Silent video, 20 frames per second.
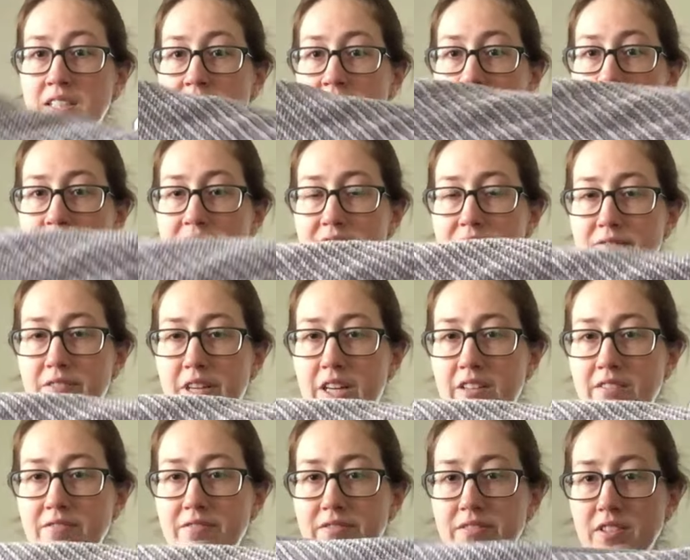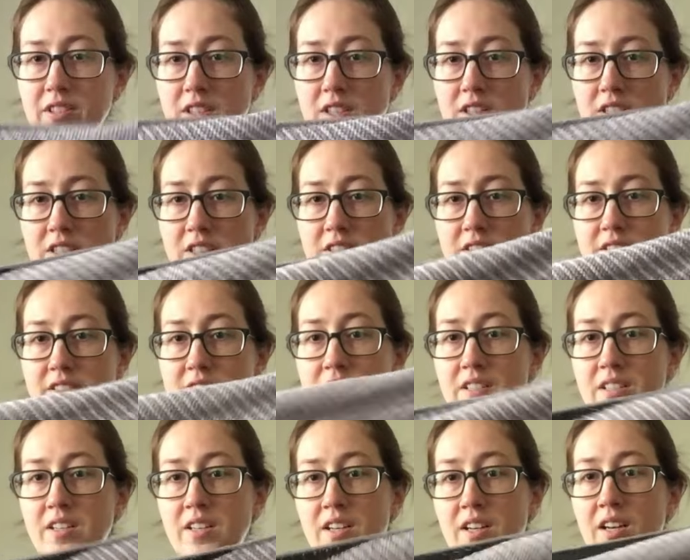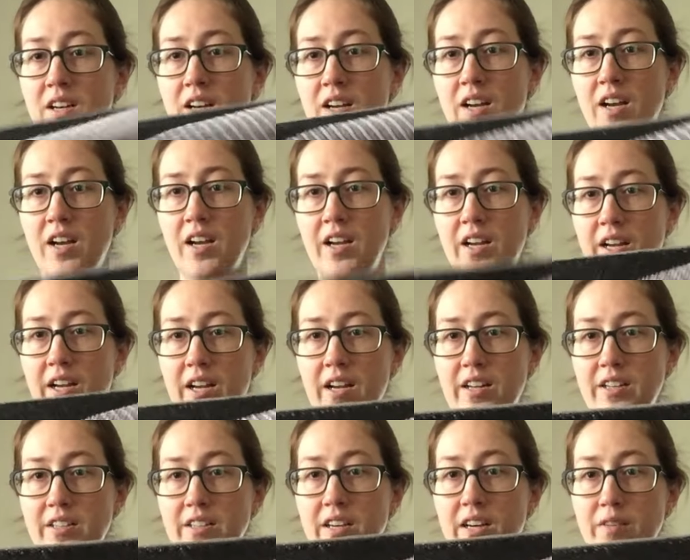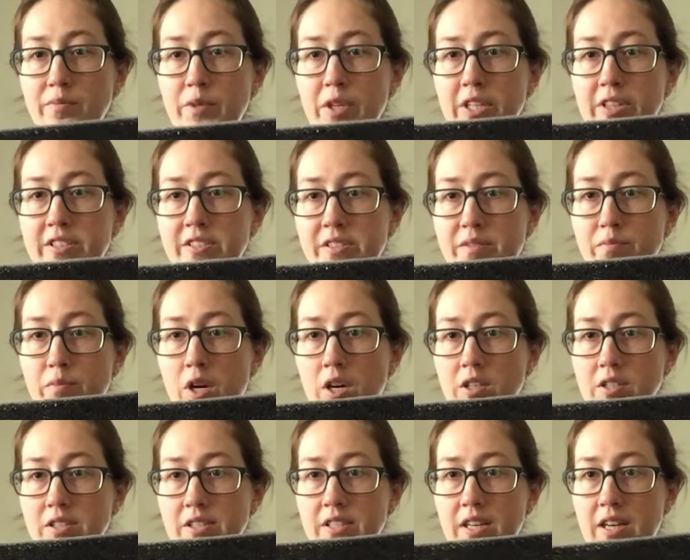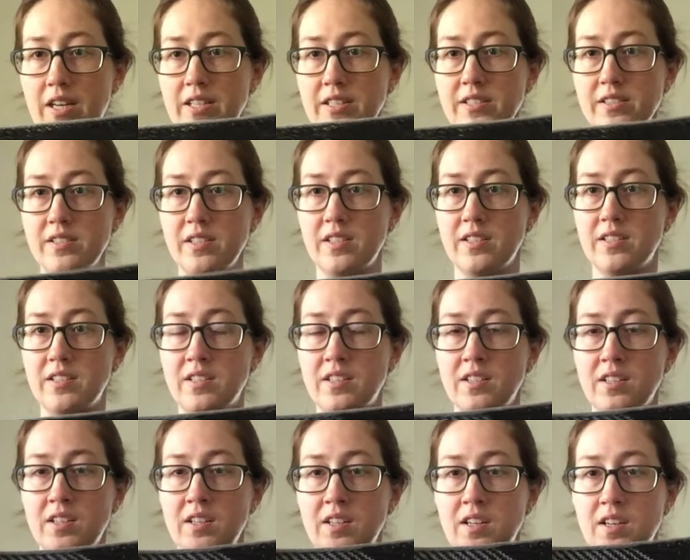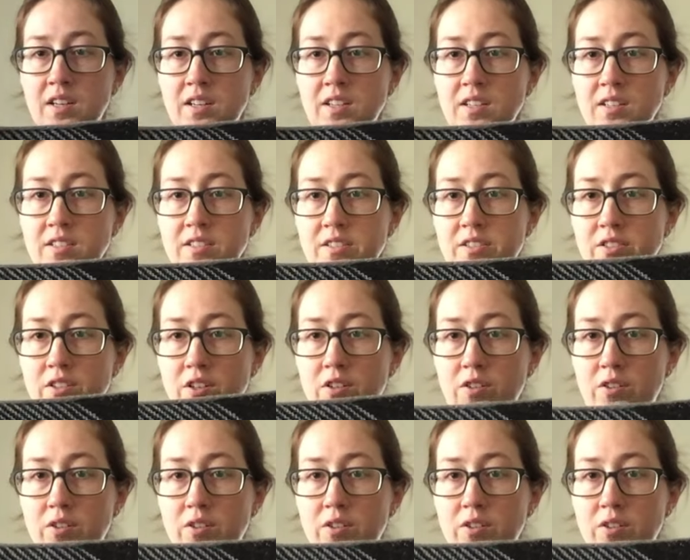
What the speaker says: in 5 colors, and I made the small size. So